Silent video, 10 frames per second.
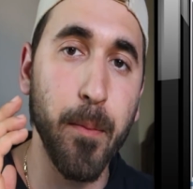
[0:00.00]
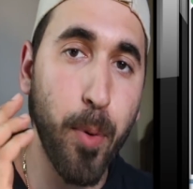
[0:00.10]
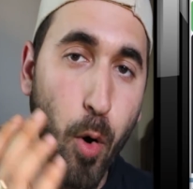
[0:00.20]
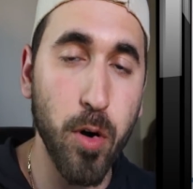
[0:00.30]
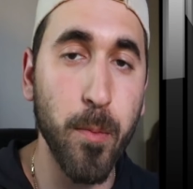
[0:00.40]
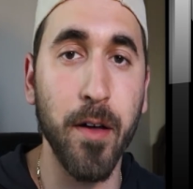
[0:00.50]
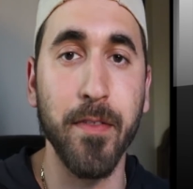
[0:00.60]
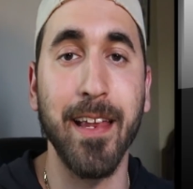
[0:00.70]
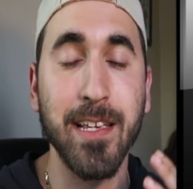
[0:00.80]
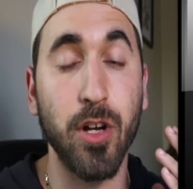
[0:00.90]
Pokemon
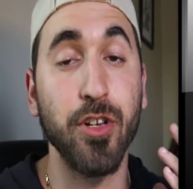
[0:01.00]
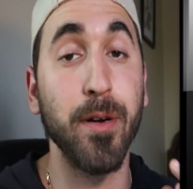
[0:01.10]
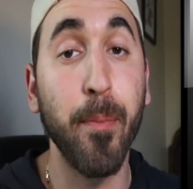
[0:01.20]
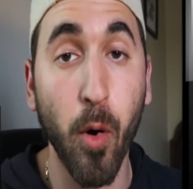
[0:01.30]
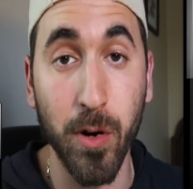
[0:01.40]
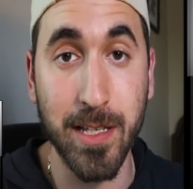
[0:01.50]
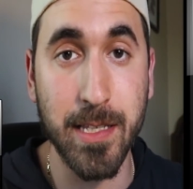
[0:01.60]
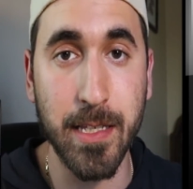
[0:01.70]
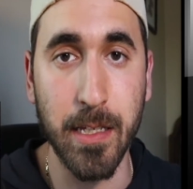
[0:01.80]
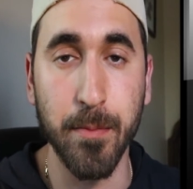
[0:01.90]
that is on your opponent's
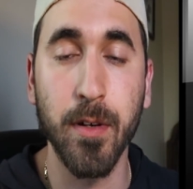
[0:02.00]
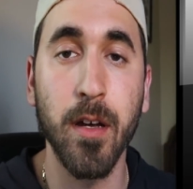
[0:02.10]
team.